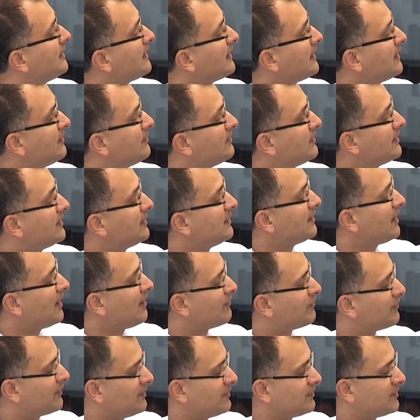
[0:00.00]
in the
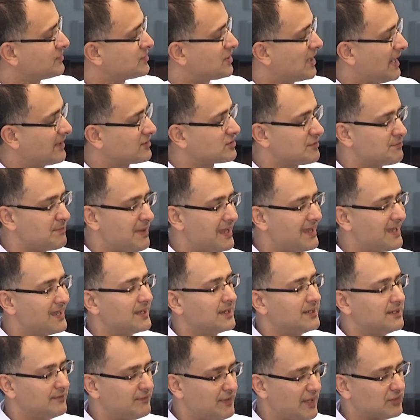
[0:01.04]
chance of making
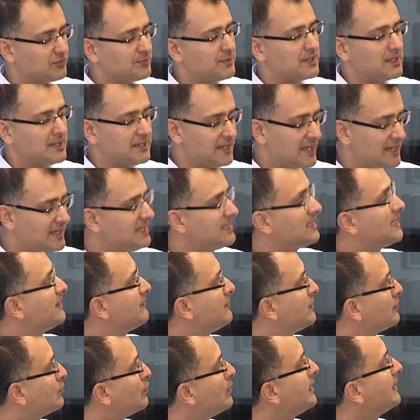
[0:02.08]
an investment in any
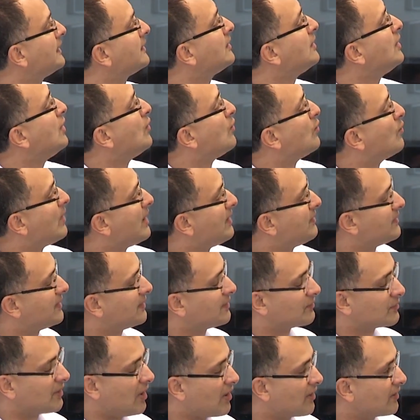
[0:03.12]
given week when
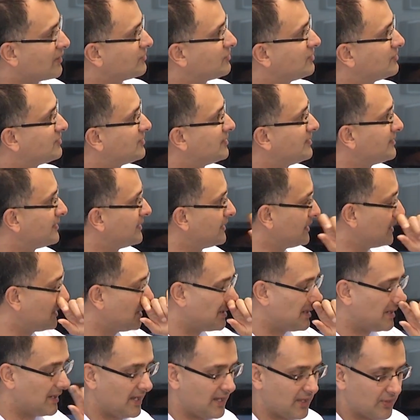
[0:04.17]
the artist is in the
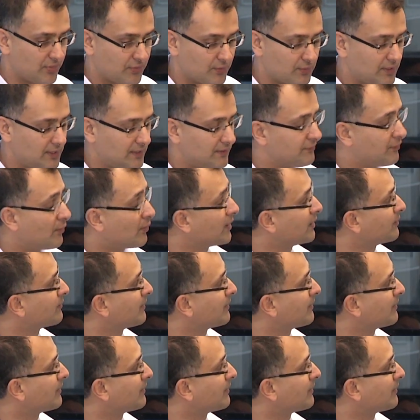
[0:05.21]
30 to 40